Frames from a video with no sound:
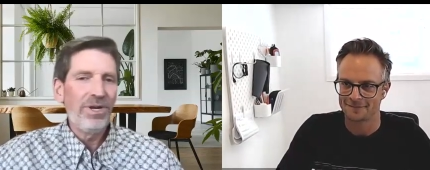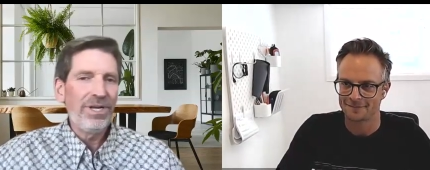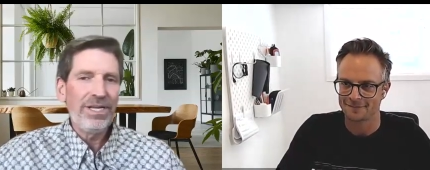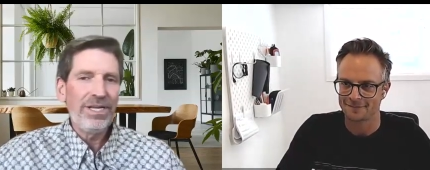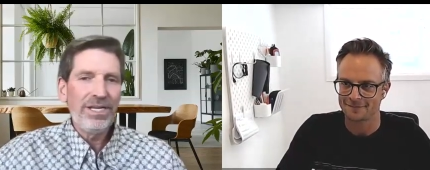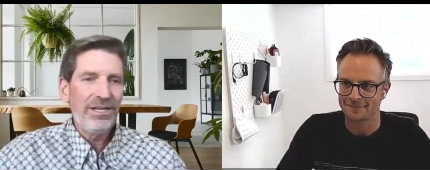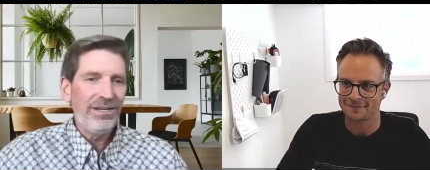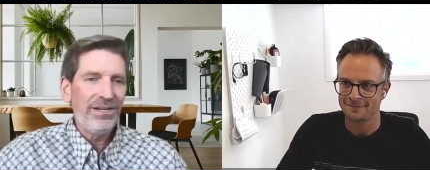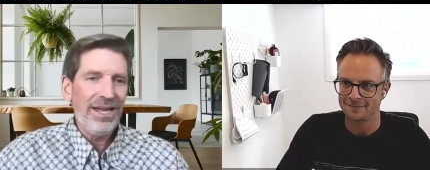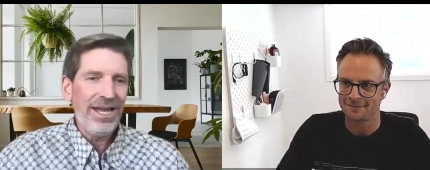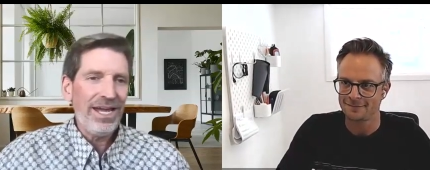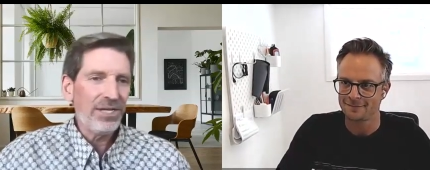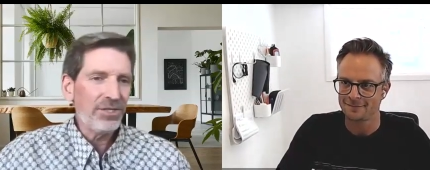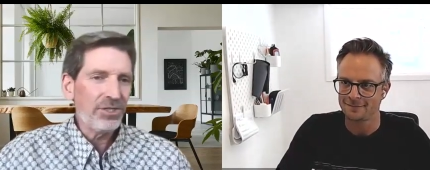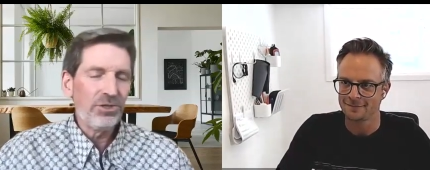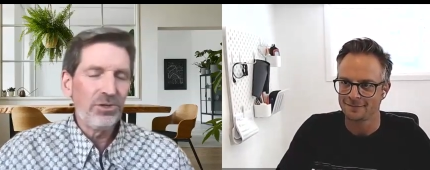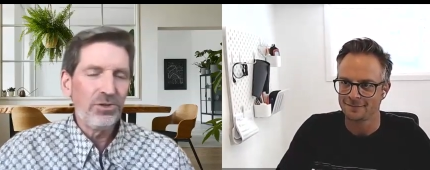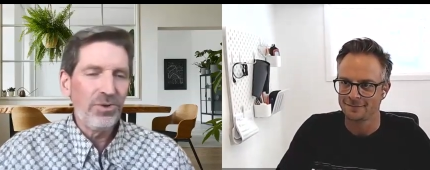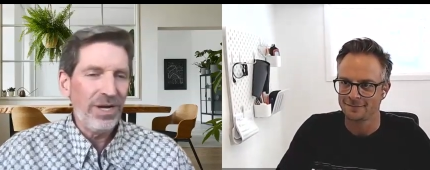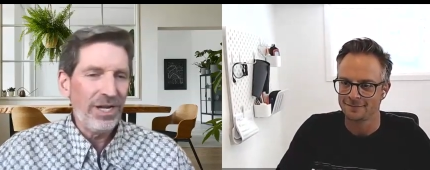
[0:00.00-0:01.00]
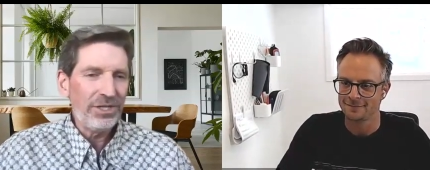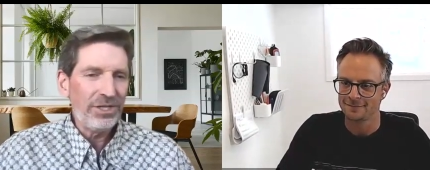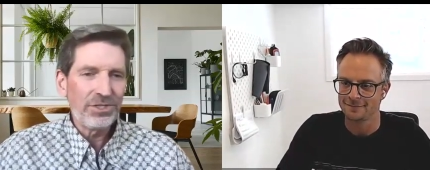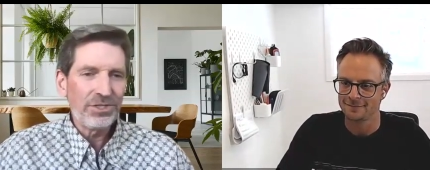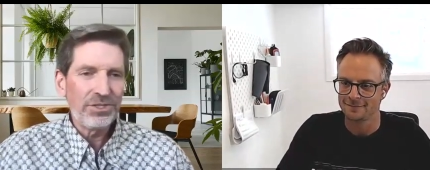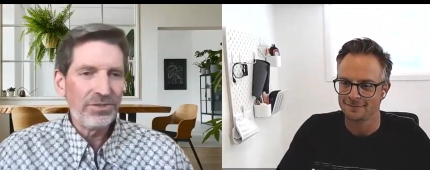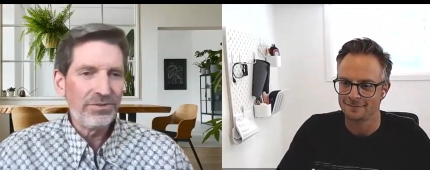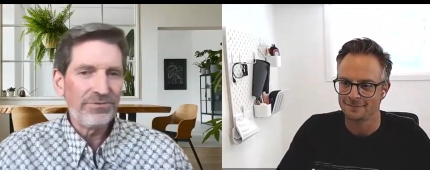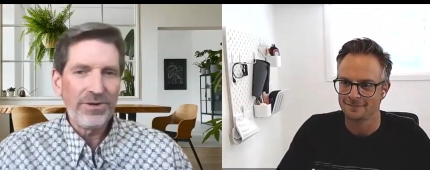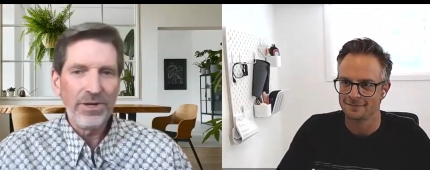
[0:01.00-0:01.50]
Speaker 1: wanted to ask you a
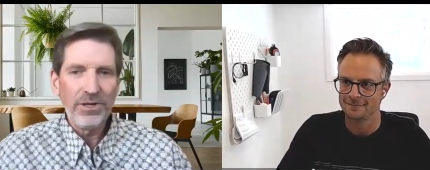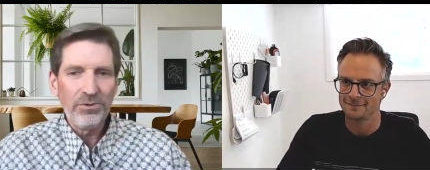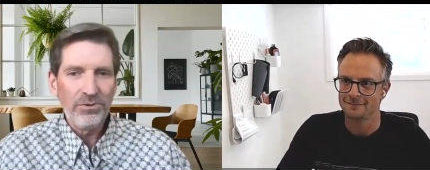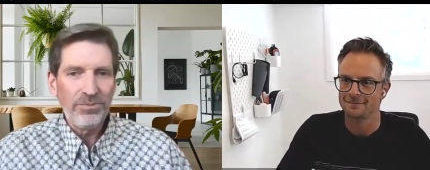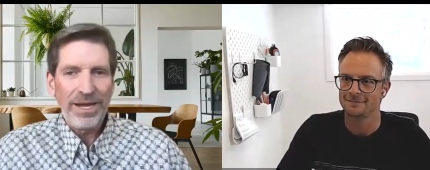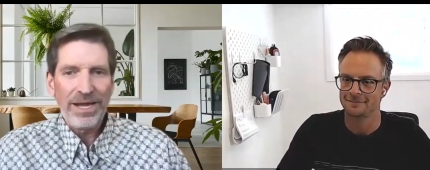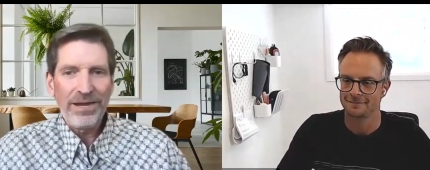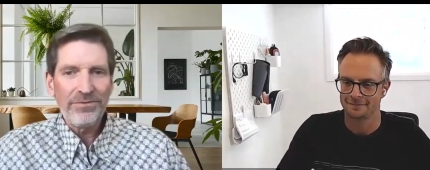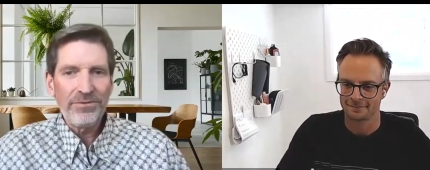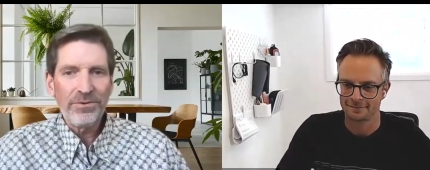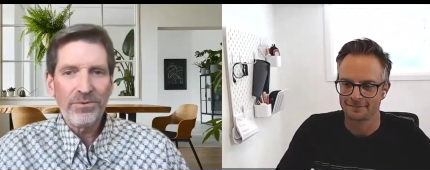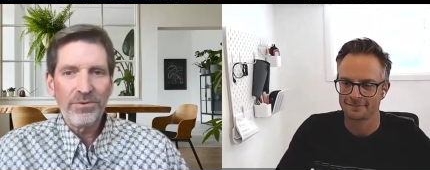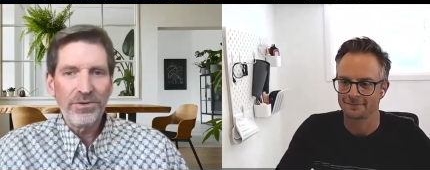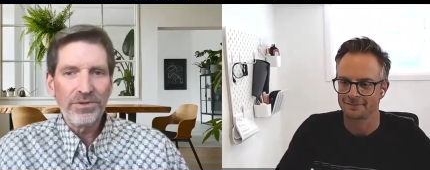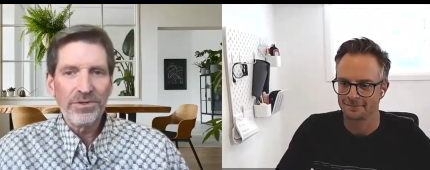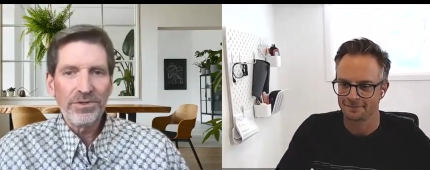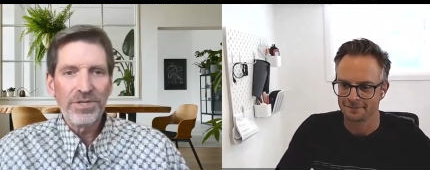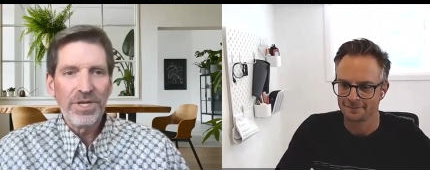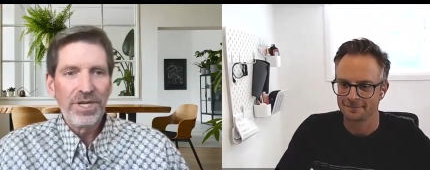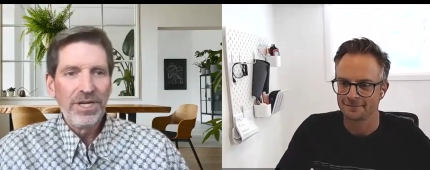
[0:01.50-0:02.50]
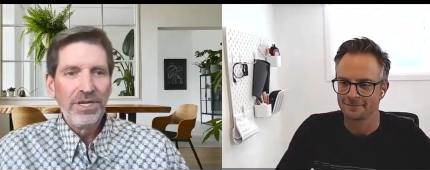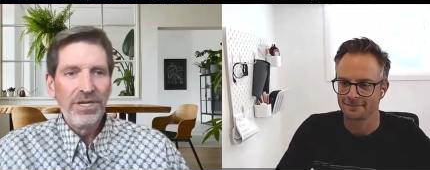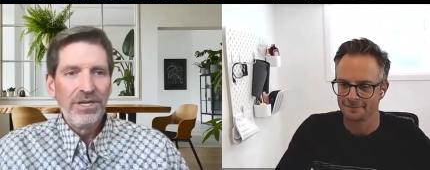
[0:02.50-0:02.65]
question, follow up afterwards,